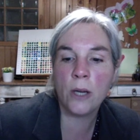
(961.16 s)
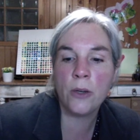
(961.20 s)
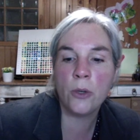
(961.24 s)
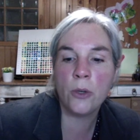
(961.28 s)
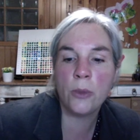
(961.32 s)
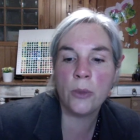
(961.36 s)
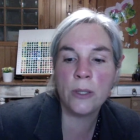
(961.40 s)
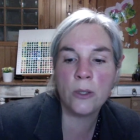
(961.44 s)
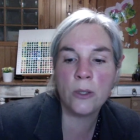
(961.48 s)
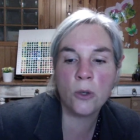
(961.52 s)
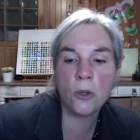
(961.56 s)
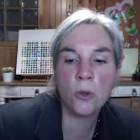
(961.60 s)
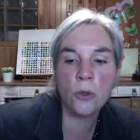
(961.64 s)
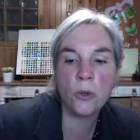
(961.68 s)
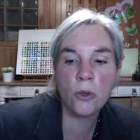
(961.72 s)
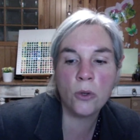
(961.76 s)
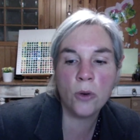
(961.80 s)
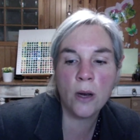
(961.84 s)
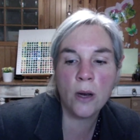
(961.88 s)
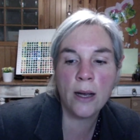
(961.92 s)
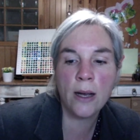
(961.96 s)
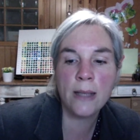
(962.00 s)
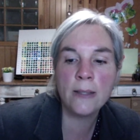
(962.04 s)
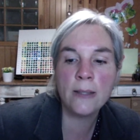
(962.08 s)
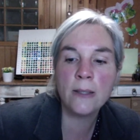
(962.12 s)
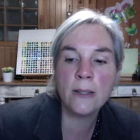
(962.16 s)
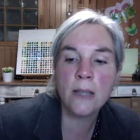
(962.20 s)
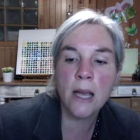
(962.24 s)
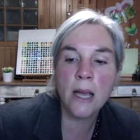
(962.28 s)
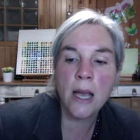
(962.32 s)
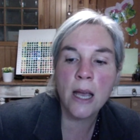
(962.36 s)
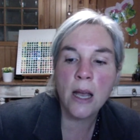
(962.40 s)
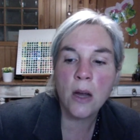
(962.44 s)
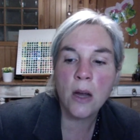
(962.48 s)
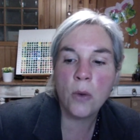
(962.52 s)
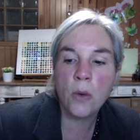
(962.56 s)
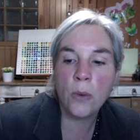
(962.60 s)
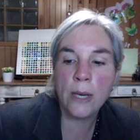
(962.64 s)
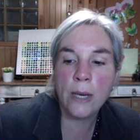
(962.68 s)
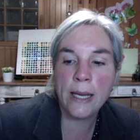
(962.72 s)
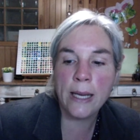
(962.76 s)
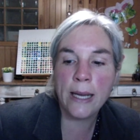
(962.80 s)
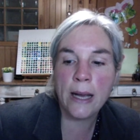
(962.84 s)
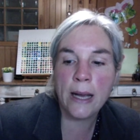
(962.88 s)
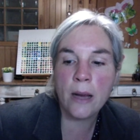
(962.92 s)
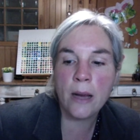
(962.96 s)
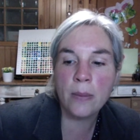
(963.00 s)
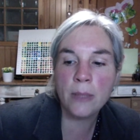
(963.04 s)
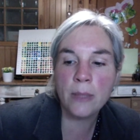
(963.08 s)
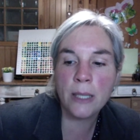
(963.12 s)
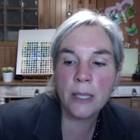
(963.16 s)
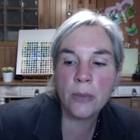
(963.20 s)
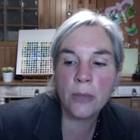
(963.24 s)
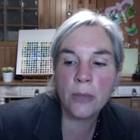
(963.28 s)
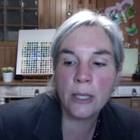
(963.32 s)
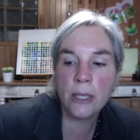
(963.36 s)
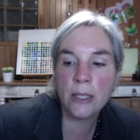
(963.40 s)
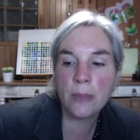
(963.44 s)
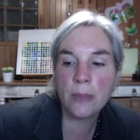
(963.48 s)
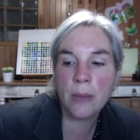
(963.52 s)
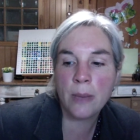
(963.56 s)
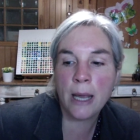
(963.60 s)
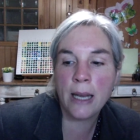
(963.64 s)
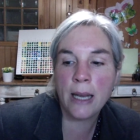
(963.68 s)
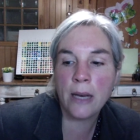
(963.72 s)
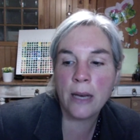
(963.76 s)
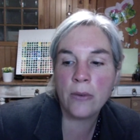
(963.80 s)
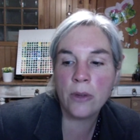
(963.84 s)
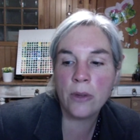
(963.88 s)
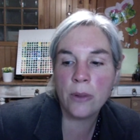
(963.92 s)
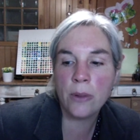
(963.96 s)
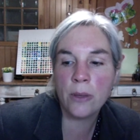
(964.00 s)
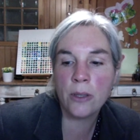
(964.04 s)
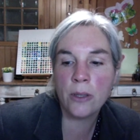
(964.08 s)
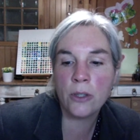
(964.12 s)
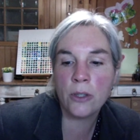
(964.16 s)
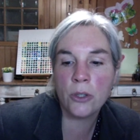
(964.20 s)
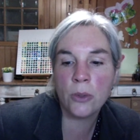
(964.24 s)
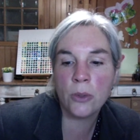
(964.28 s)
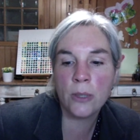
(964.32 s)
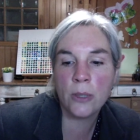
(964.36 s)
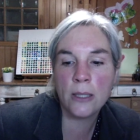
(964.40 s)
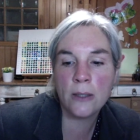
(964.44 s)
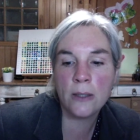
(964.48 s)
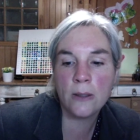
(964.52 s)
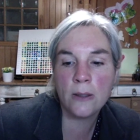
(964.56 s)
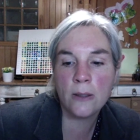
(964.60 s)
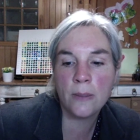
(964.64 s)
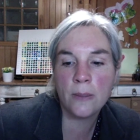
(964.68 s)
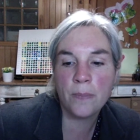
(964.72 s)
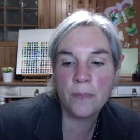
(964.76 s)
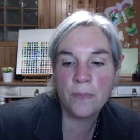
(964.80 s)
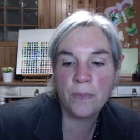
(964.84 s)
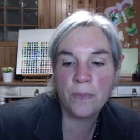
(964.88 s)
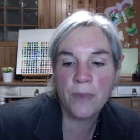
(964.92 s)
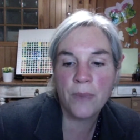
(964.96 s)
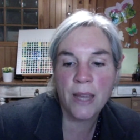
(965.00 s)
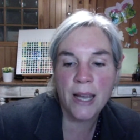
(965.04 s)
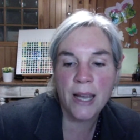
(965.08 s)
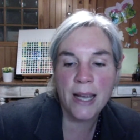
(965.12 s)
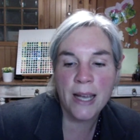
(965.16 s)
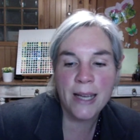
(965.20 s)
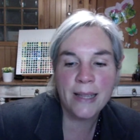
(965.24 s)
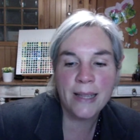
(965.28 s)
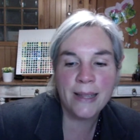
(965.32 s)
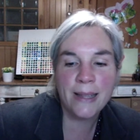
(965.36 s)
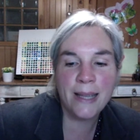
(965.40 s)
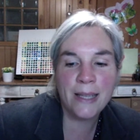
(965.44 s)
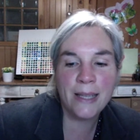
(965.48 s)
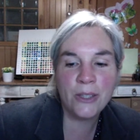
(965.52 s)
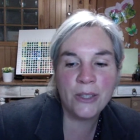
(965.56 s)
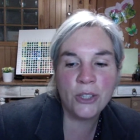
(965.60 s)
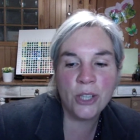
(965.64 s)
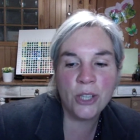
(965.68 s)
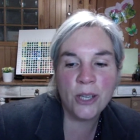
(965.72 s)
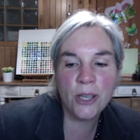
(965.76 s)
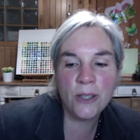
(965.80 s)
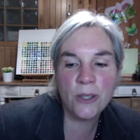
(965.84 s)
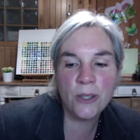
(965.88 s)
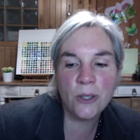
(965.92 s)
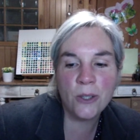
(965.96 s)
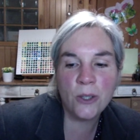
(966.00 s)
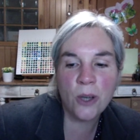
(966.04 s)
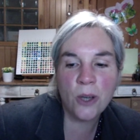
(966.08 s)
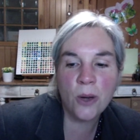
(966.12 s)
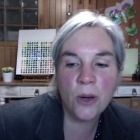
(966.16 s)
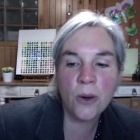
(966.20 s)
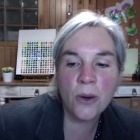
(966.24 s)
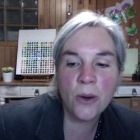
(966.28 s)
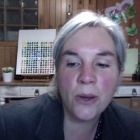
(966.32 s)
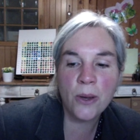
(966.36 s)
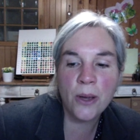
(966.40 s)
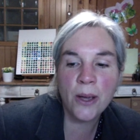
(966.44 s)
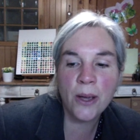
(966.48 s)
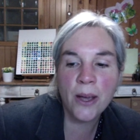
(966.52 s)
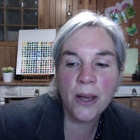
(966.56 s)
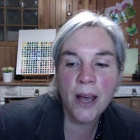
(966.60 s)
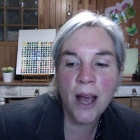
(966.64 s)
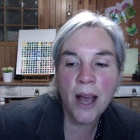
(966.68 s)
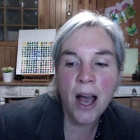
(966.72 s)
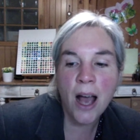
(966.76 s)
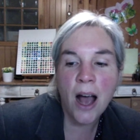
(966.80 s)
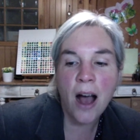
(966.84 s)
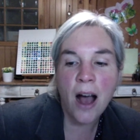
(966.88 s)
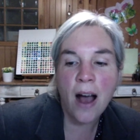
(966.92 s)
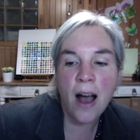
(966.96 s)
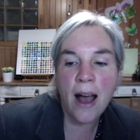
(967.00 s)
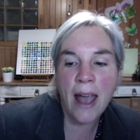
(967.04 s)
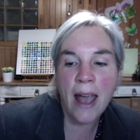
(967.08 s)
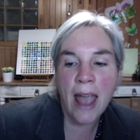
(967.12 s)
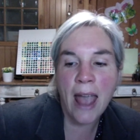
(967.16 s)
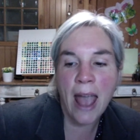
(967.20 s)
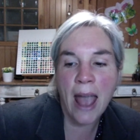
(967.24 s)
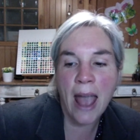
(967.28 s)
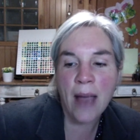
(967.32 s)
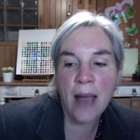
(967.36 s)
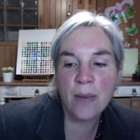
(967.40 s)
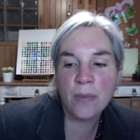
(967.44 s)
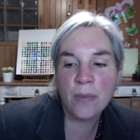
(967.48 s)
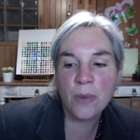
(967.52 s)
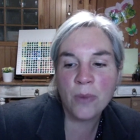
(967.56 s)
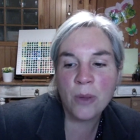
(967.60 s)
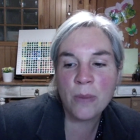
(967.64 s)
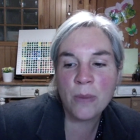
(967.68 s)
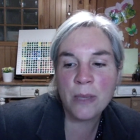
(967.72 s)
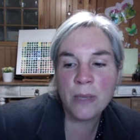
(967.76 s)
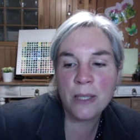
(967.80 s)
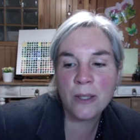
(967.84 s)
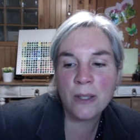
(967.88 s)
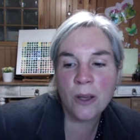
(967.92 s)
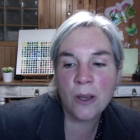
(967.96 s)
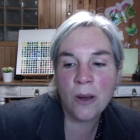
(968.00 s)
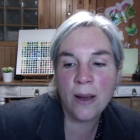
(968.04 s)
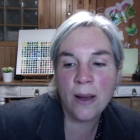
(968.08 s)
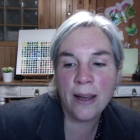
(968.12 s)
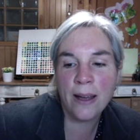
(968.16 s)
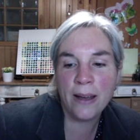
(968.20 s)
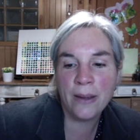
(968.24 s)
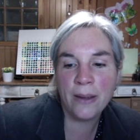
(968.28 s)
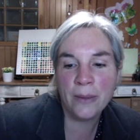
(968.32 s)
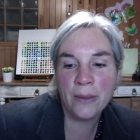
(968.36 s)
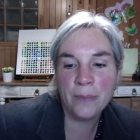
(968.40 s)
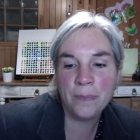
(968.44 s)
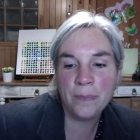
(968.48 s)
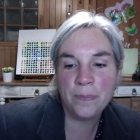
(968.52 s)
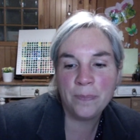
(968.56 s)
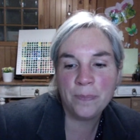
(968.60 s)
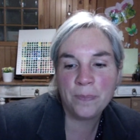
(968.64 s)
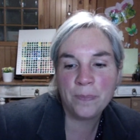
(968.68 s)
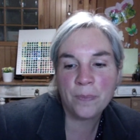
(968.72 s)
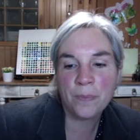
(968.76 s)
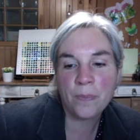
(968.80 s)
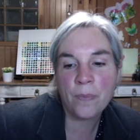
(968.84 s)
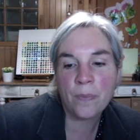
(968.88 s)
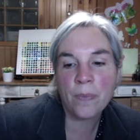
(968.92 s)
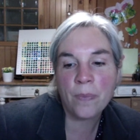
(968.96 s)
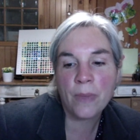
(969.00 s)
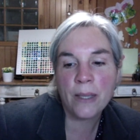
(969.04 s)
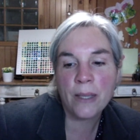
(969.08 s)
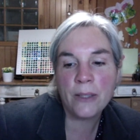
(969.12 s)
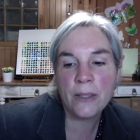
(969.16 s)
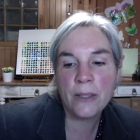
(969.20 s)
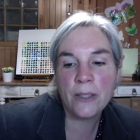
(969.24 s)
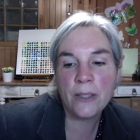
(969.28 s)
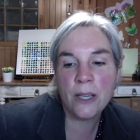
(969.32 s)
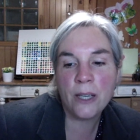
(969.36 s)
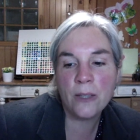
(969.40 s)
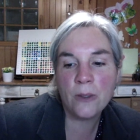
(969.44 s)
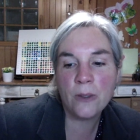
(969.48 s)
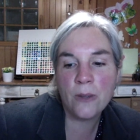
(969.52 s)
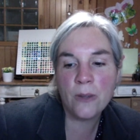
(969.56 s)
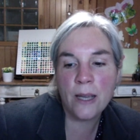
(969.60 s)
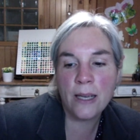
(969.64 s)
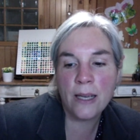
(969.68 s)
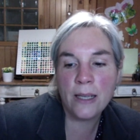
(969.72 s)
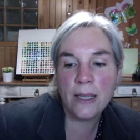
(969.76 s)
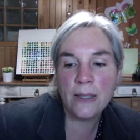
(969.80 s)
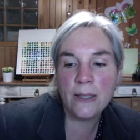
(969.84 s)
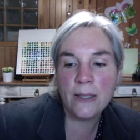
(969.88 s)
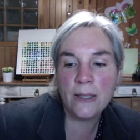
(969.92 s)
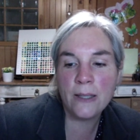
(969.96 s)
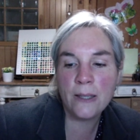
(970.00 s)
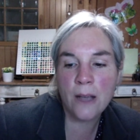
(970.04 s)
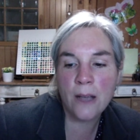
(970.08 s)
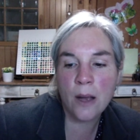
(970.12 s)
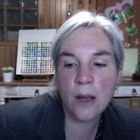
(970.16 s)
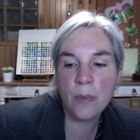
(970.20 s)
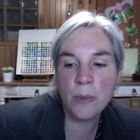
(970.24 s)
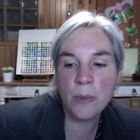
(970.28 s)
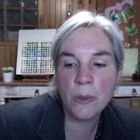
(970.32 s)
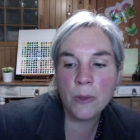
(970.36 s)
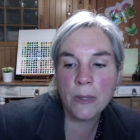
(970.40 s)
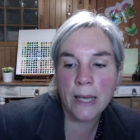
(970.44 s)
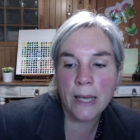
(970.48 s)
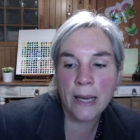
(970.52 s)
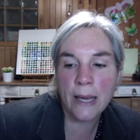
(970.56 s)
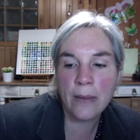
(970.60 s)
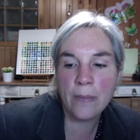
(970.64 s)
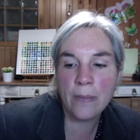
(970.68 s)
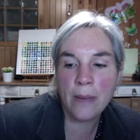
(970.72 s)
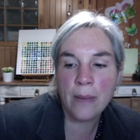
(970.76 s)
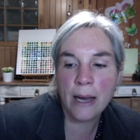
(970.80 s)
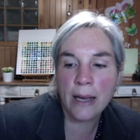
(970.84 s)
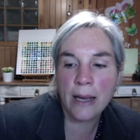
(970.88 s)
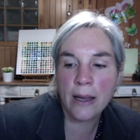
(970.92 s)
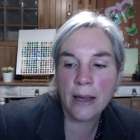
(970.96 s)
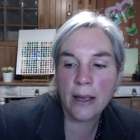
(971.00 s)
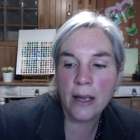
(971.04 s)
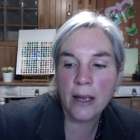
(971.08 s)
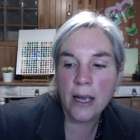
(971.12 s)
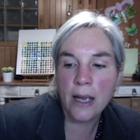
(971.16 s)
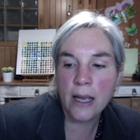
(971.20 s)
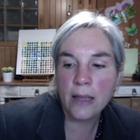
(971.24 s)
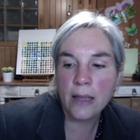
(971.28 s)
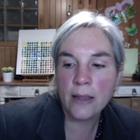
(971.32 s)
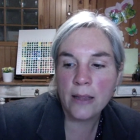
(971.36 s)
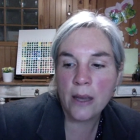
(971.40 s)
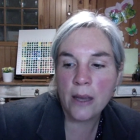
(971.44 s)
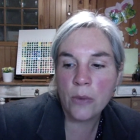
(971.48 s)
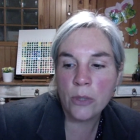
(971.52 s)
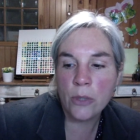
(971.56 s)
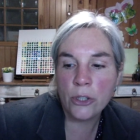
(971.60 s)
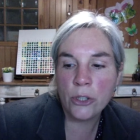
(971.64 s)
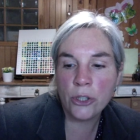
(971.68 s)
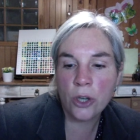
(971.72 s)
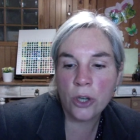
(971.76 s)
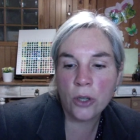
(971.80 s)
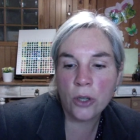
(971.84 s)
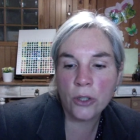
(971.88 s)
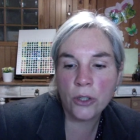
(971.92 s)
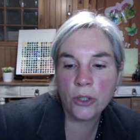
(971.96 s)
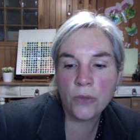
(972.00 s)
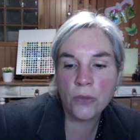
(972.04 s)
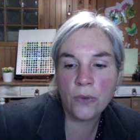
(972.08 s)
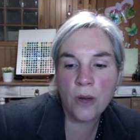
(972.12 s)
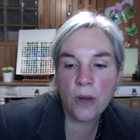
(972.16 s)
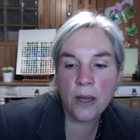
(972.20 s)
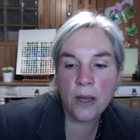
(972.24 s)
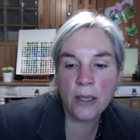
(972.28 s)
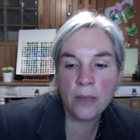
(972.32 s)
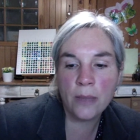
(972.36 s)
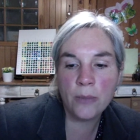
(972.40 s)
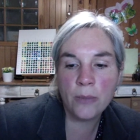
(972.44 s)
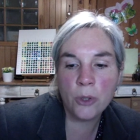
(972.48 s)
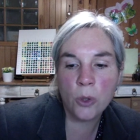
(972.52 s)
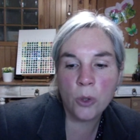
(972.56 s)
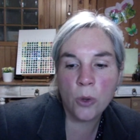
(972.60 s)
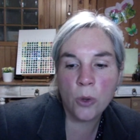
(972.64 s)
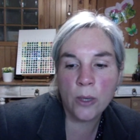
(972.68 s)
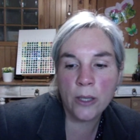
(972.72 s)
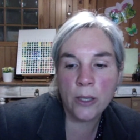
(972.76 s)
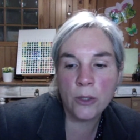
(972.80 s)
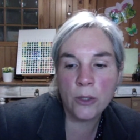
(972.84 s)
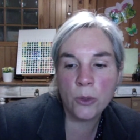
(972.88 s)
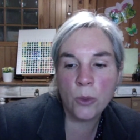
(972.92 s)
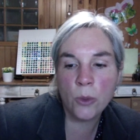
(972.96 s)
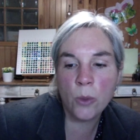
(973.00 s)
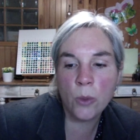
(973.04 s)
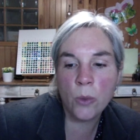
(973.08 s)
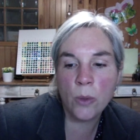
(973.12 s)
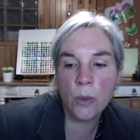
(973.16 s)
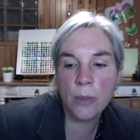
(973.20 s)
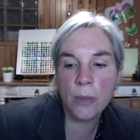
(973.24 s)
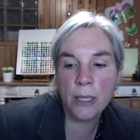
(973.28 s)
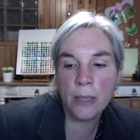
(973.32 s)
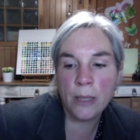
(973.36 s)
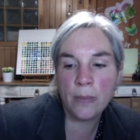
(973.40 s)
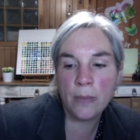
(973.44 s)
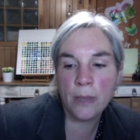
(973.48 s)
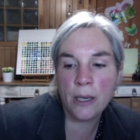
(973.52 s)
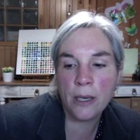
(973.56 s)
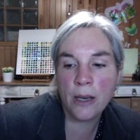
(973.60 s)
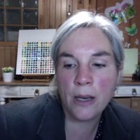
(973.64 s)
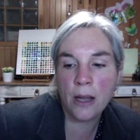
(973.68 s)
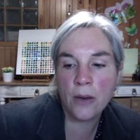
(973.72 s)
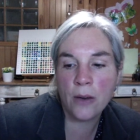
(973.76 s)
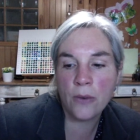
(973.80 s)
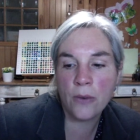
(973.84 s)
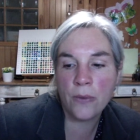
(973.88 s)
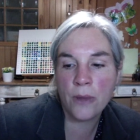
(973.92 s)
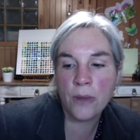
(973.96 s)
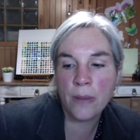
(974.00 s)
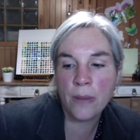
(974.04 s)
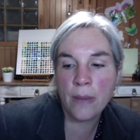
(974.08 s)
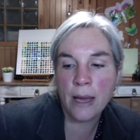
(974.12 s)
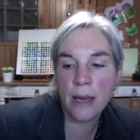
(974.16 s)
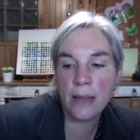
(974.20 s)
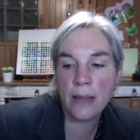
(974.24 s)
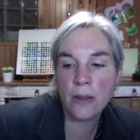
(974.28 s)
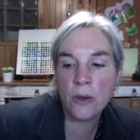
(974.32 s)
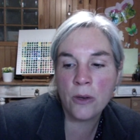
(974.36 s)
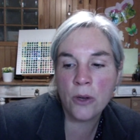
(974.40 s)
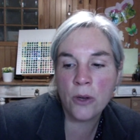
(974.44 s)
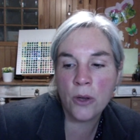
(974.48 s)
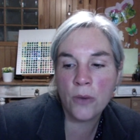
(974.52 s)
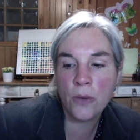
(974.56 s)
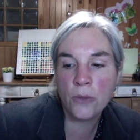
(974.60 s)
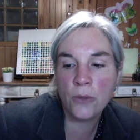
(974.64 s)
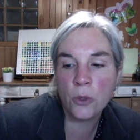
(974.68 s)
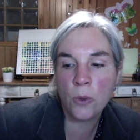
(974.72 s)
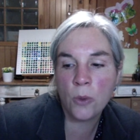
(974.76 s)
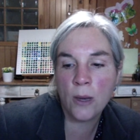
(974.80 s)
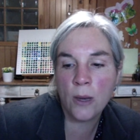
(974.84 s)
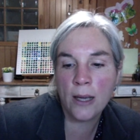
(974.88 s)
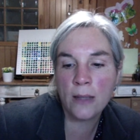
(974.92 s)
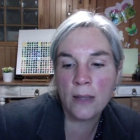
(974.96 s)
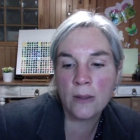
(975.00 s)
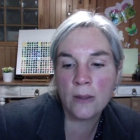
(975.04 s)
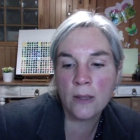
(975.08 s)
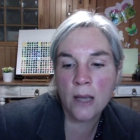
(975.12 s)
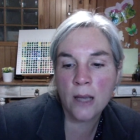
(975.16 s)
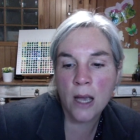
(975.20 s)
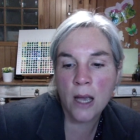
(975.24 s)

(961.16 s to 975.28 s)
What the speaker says: who is called Christ. When he comes, he will explain everything to us." Then Jesus told her, "I am the Messiah." Just then his disciples came back. They were shocked to find him talking to a woman, but none of them had the nerve to ask,